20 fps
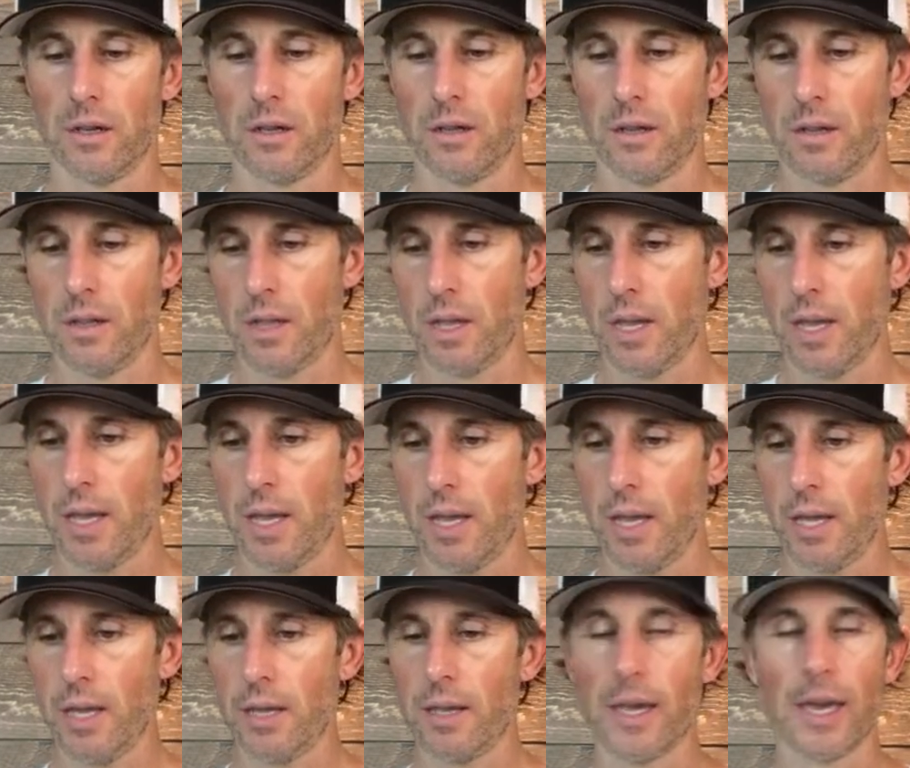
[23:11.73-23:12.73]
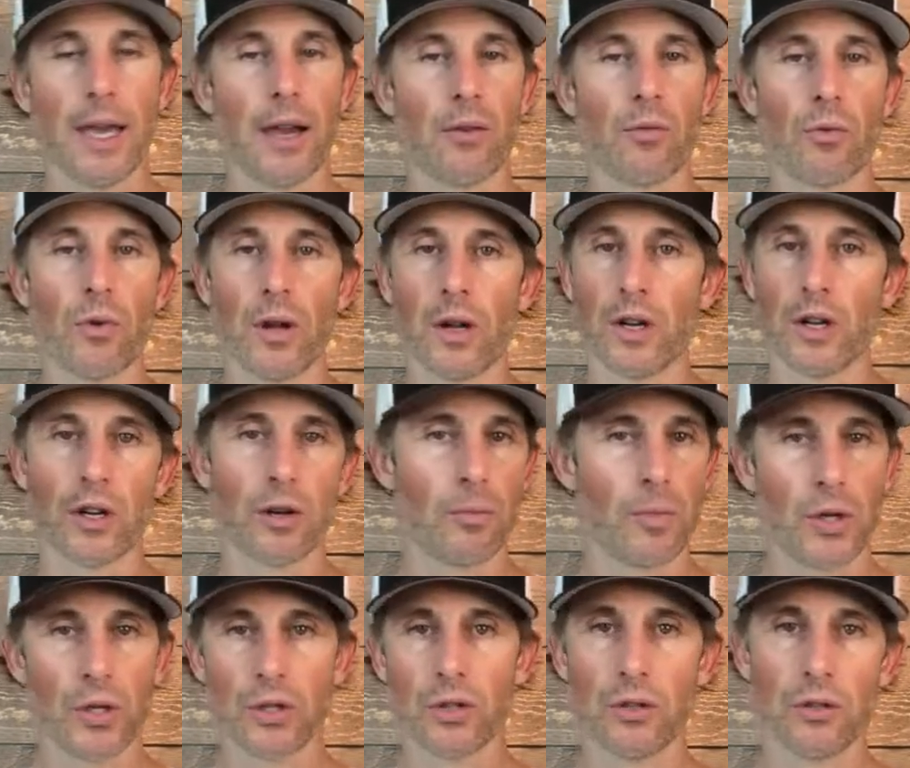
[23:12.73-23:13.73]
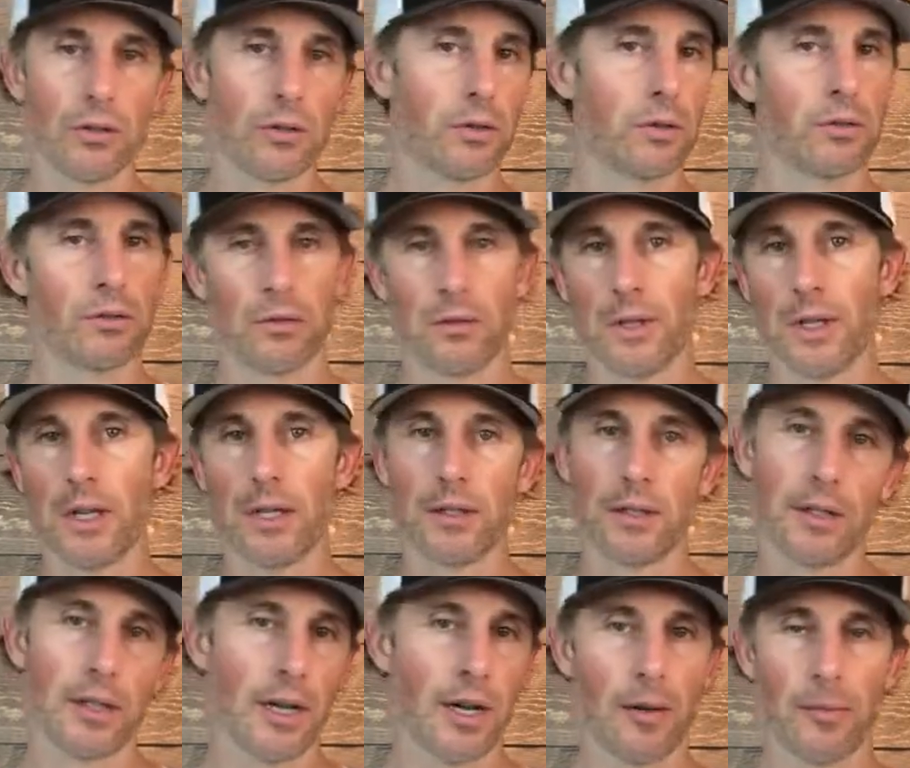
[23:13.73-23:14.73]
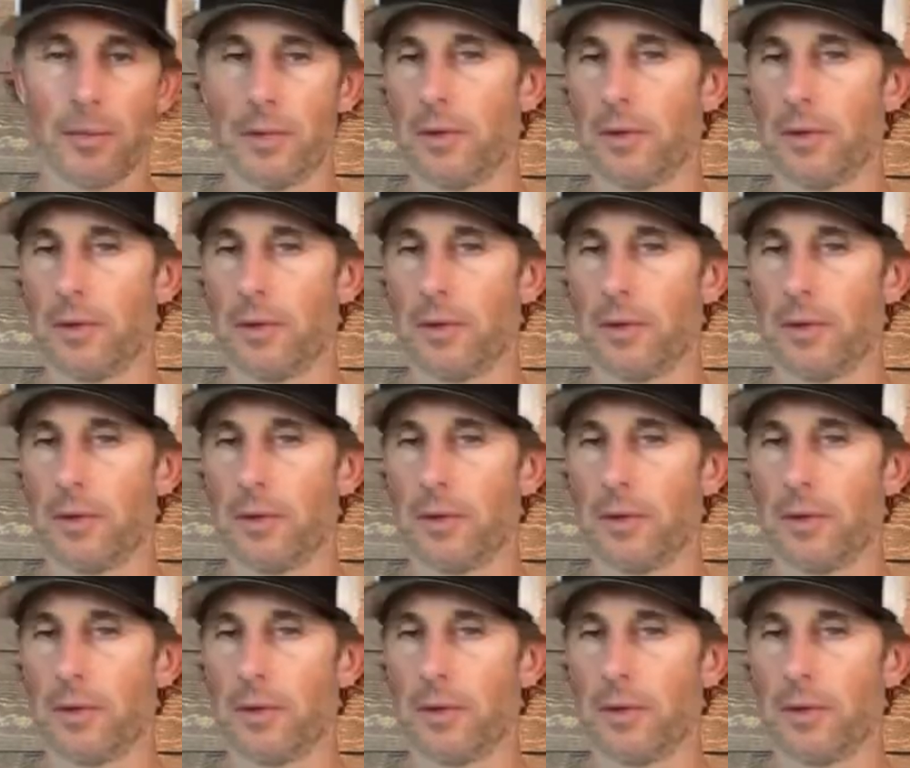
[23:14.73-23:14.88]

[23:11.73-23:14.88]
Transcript: They can't run commercials nonstop.